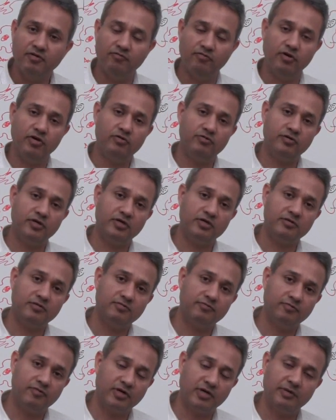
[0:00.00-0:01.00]

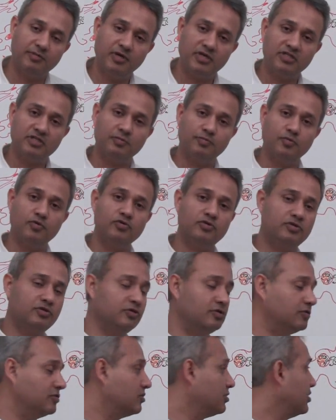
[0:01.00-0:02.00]
What am I supposed
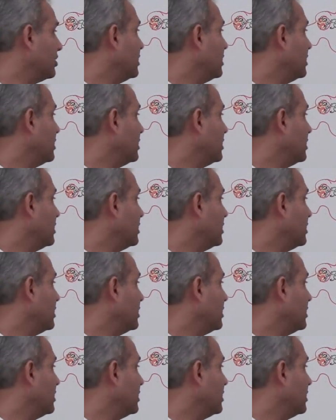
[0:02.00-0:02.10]
to do?